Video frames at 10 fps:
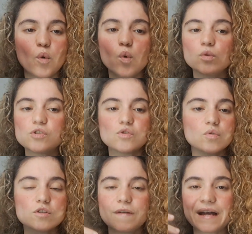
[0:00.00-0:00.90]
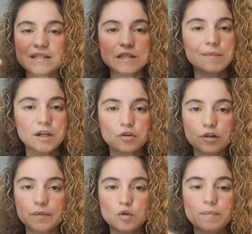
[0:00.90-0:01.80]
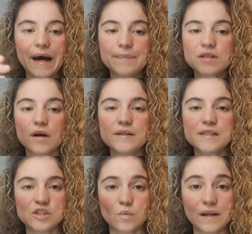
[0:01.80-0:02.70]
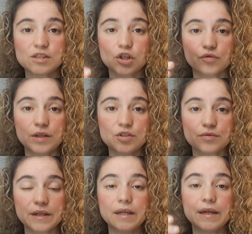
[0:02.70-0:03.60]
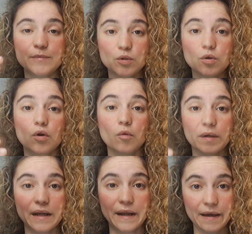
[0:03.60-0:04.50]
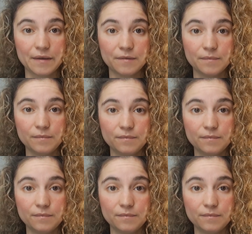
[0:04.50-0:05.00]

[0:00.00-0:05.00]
all sorts of antimicrobial peptides as well as secretory immunoglobulin A.